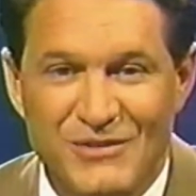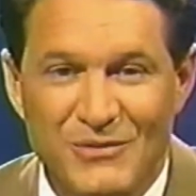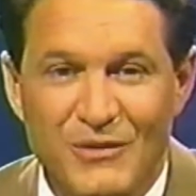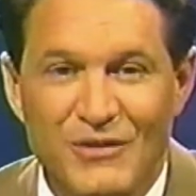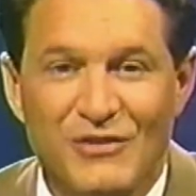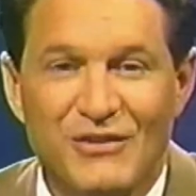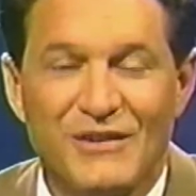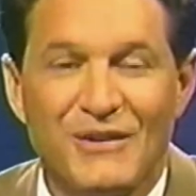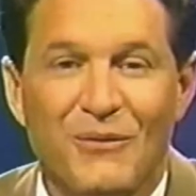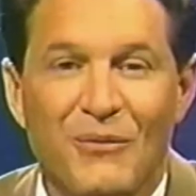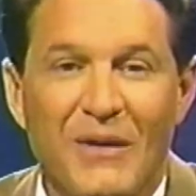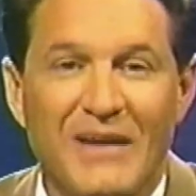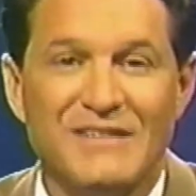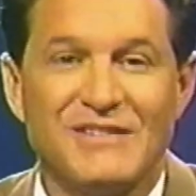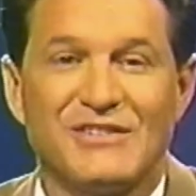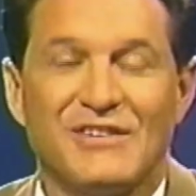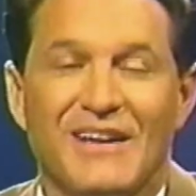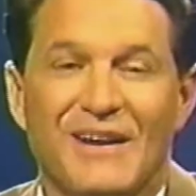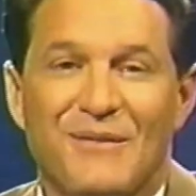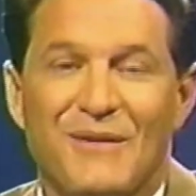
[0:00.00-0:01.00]
We'll see you
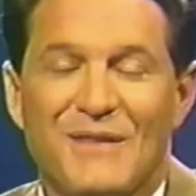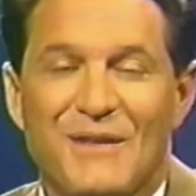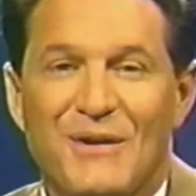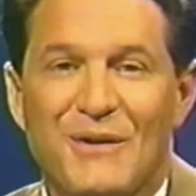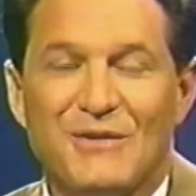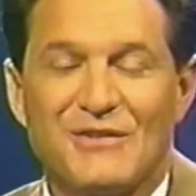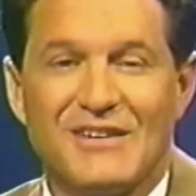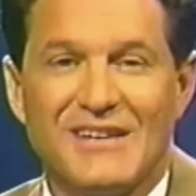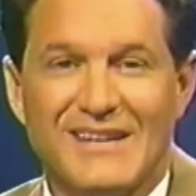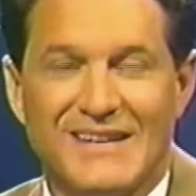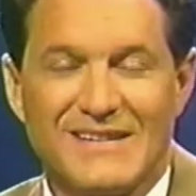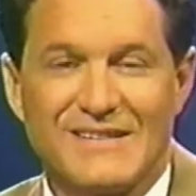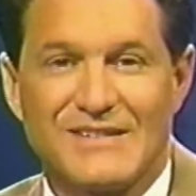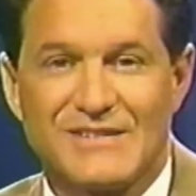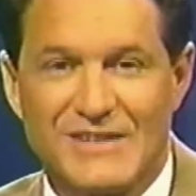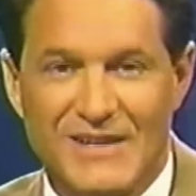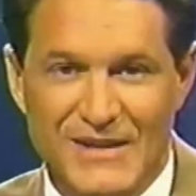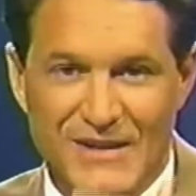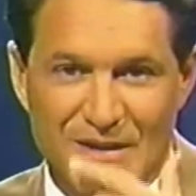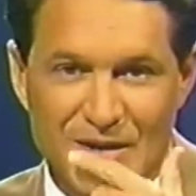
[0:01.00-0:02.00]
Wednesday with Jose
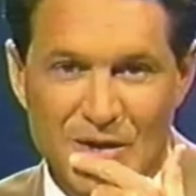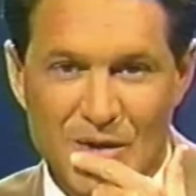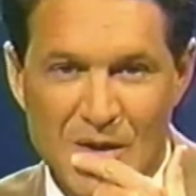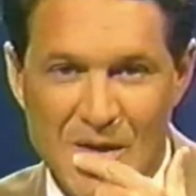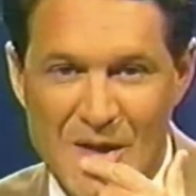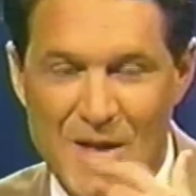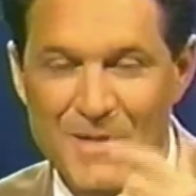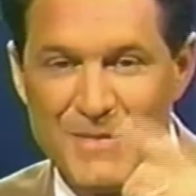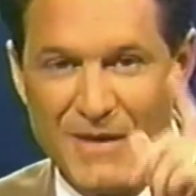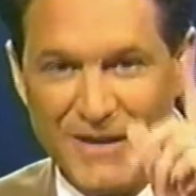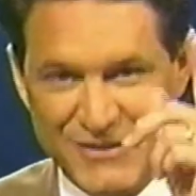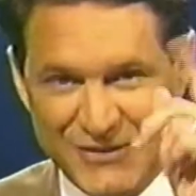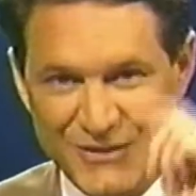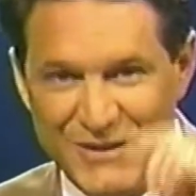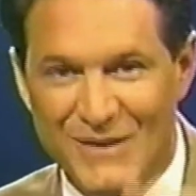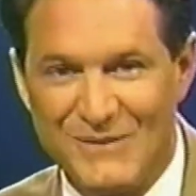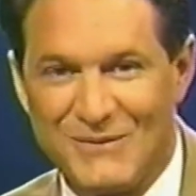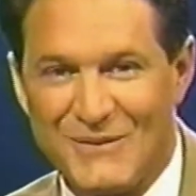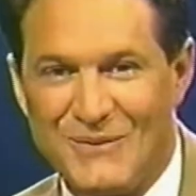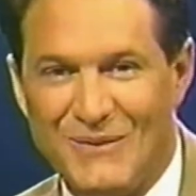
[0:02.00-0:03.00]
Canseco. Thanks a
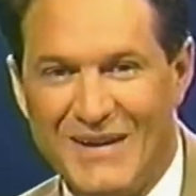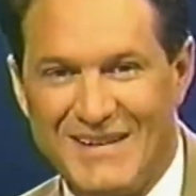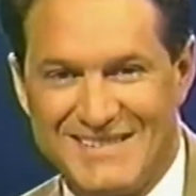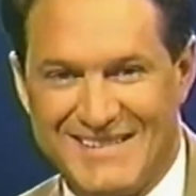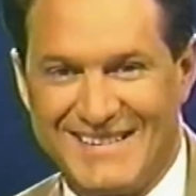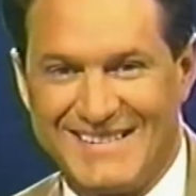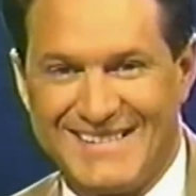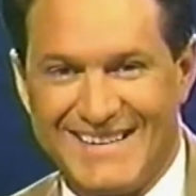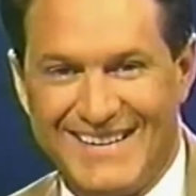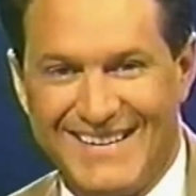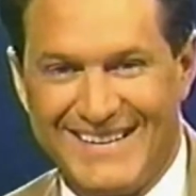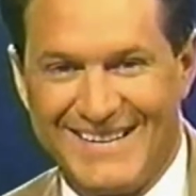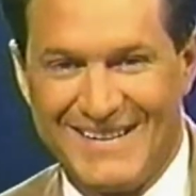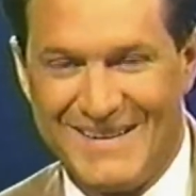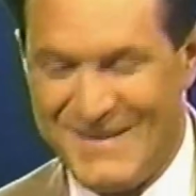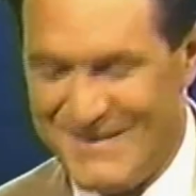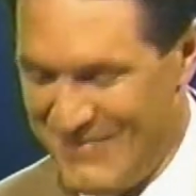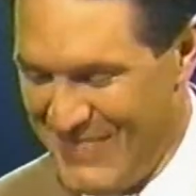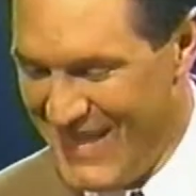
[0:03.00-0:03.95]
lot for watching. Take care.